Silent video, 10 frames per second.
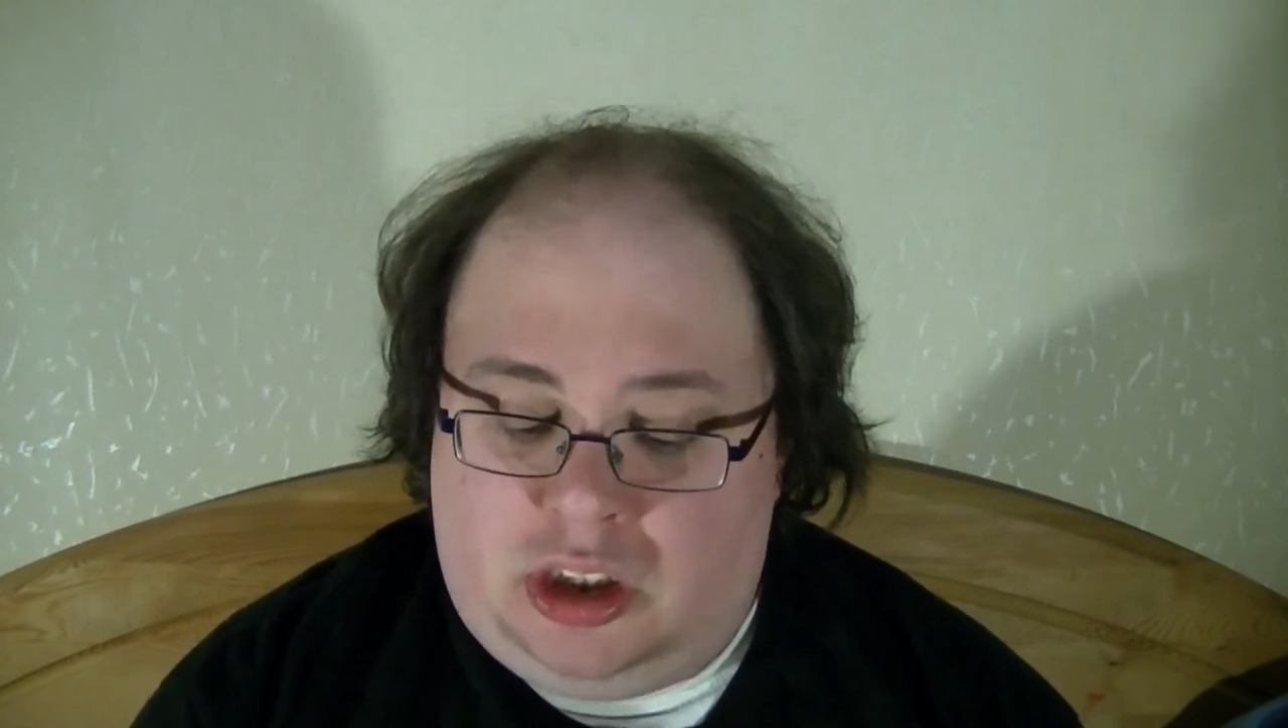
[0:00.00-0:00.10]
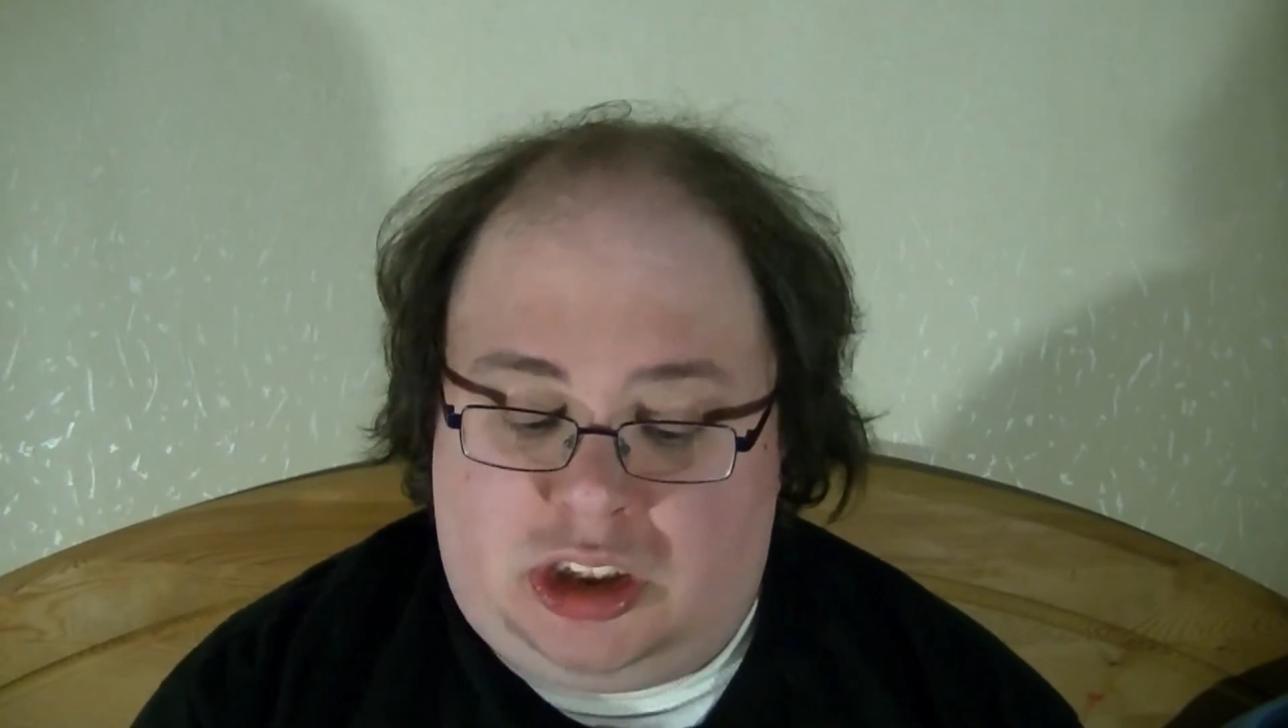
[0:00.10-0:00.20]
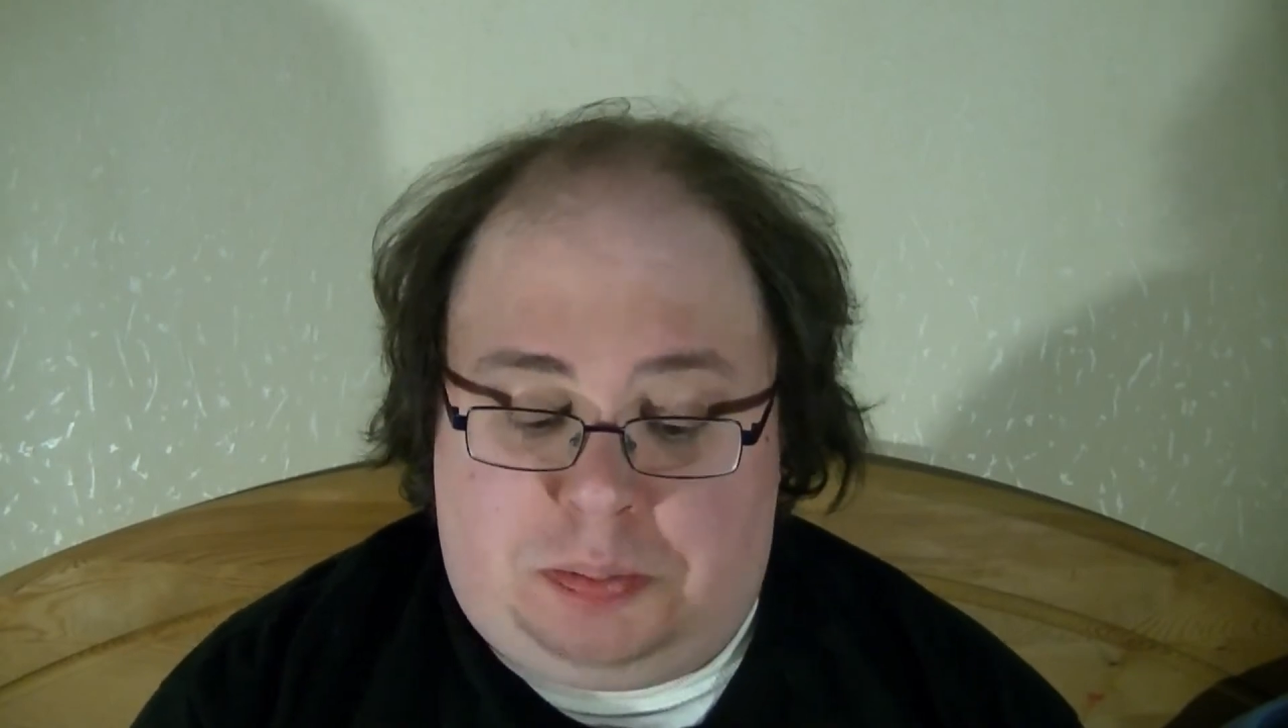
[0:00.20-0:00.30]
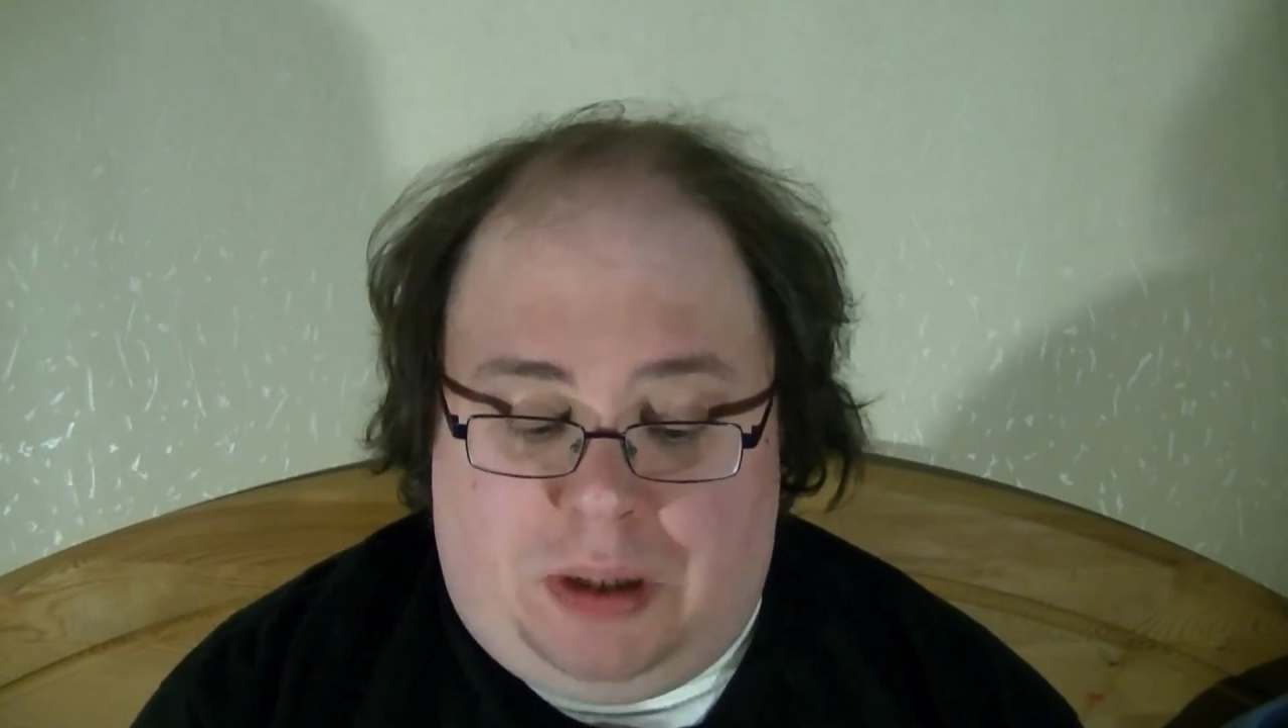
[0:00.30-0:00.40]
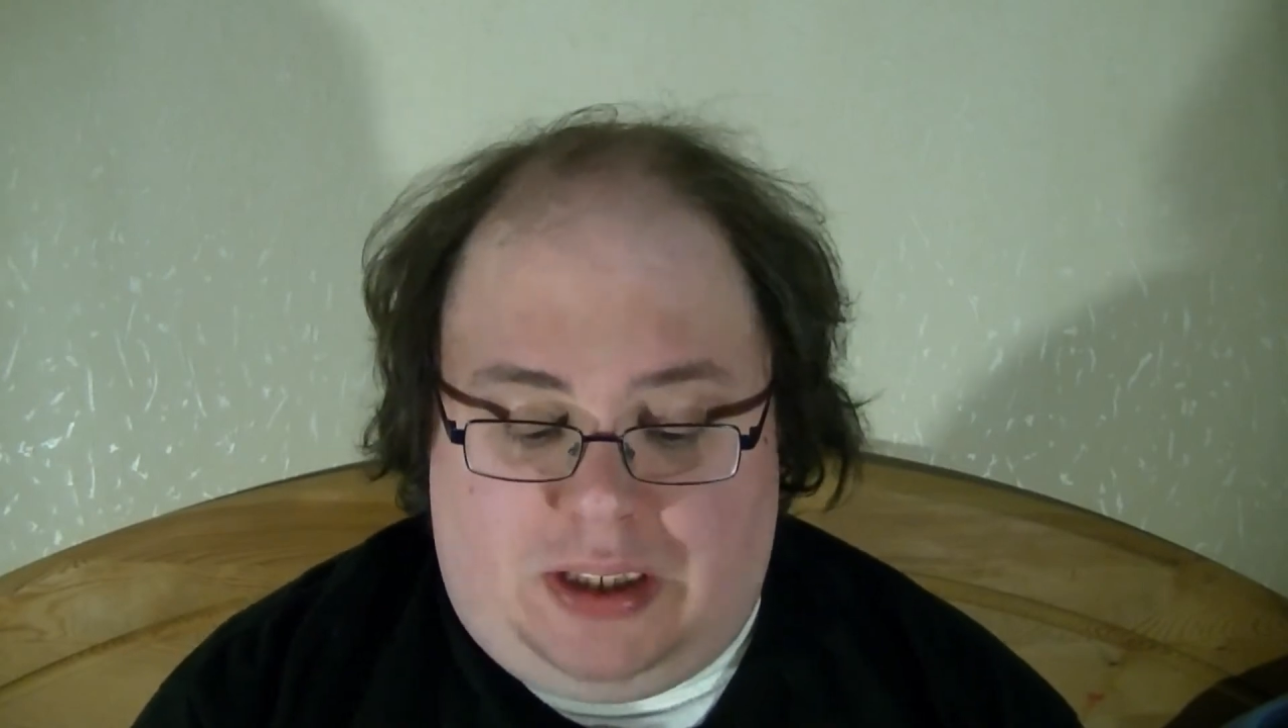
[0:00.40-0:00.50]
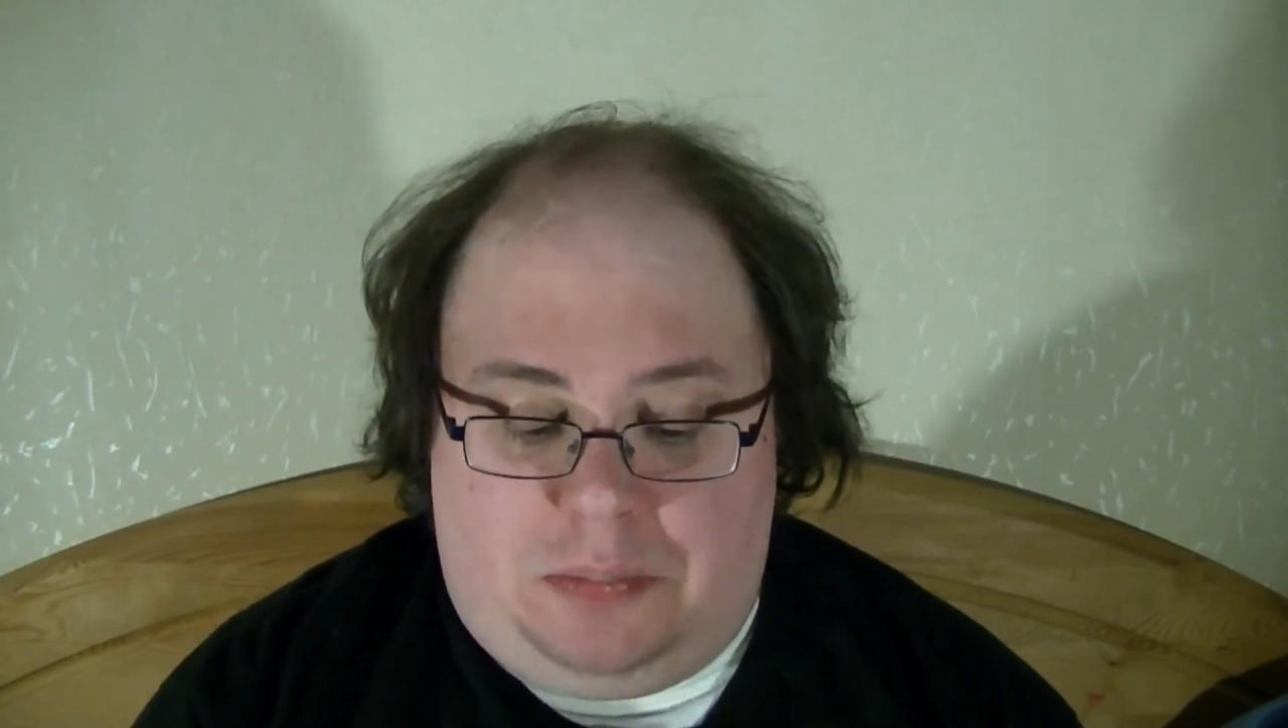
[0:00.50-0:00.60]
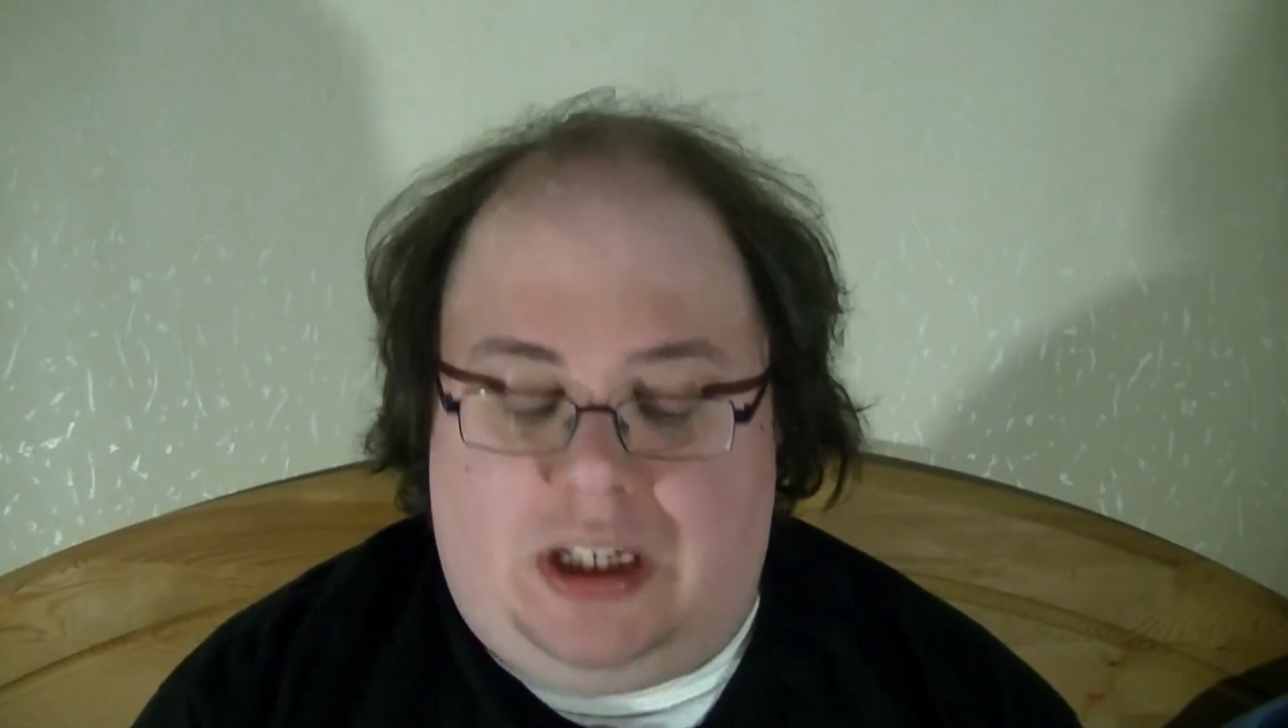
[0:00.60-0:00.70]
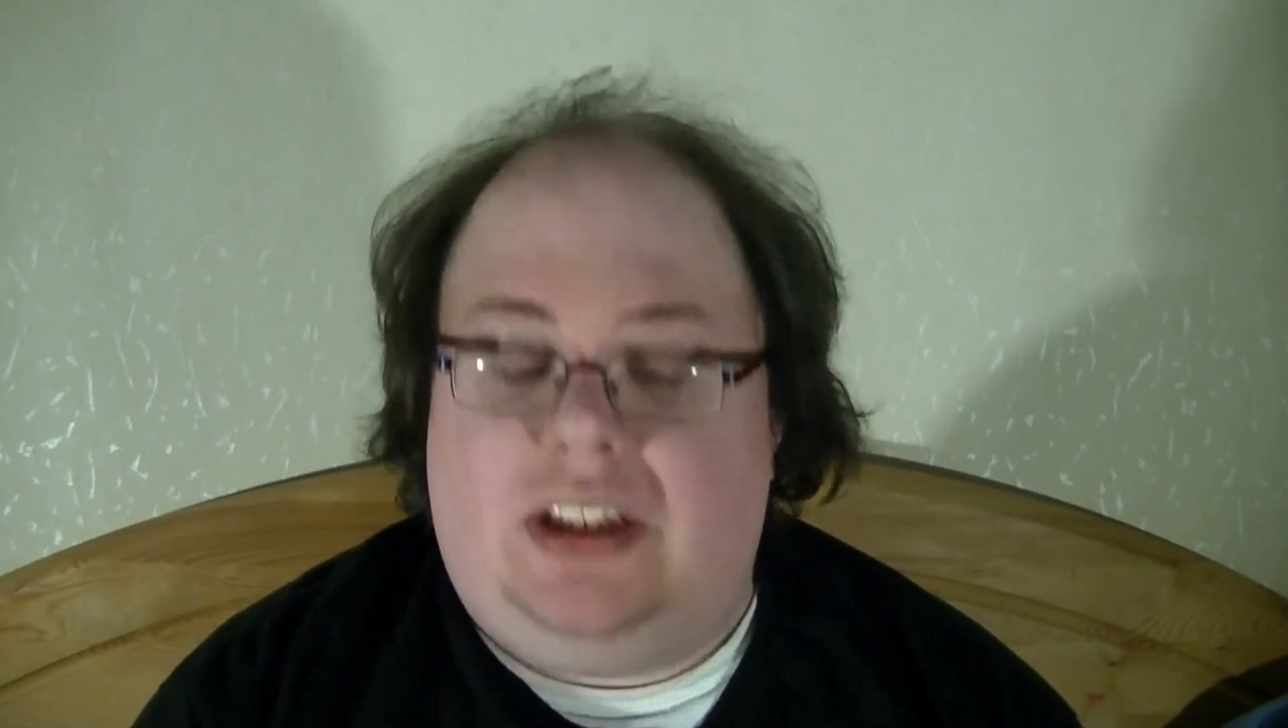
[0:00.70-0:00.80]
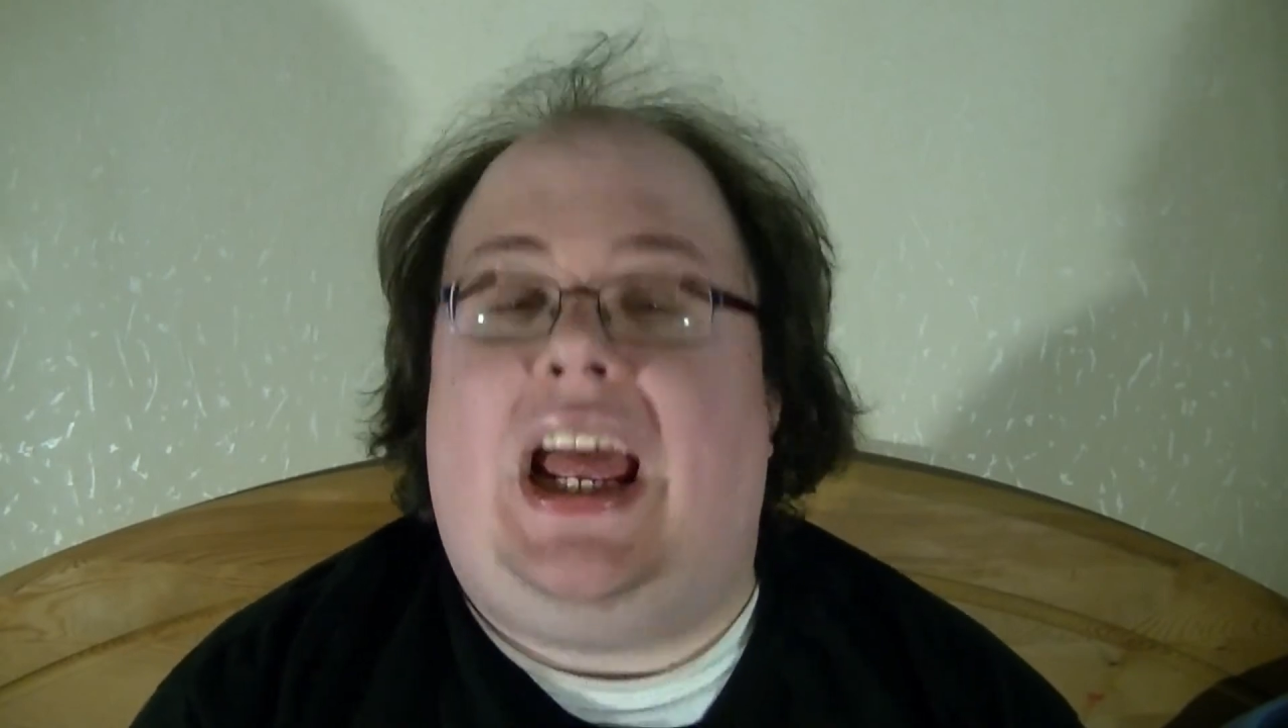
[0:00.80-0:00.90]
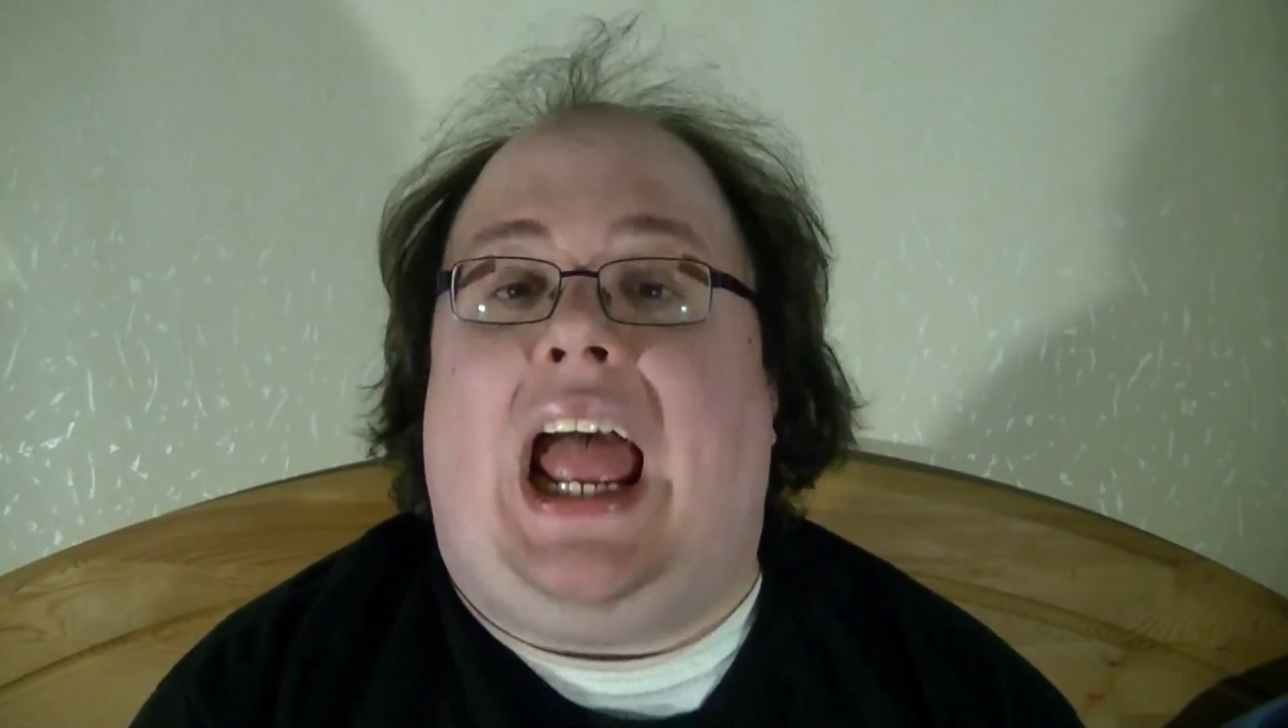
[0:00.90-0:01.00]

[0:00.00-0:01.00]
Spider-Man